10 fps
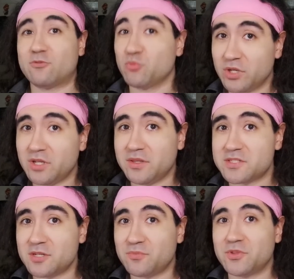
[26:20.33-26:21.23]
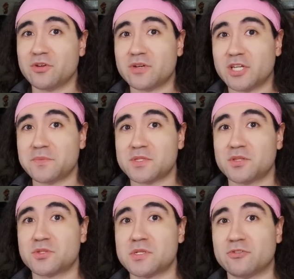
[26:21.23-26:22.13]
And we're bringing this up when there are games
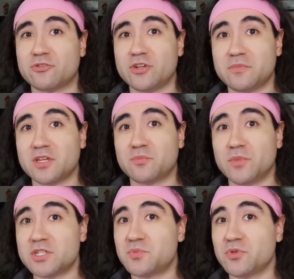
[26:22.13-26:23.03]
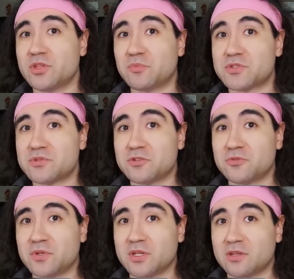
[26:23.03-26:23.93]
that deserve a remake much more than Persona
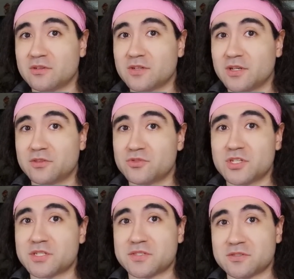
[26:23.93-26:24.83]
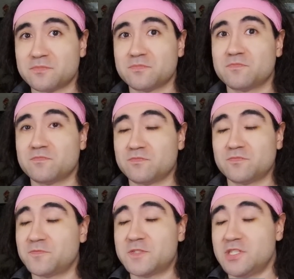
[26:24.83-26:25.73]
3, and they're just
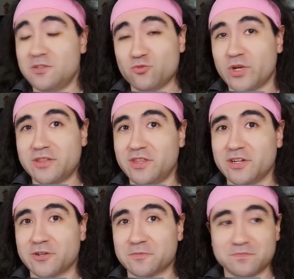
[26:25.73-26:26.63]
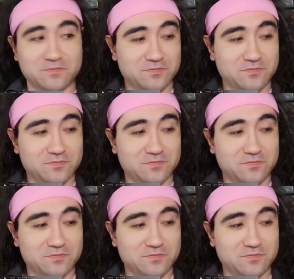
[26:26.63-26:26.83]
sitting right there.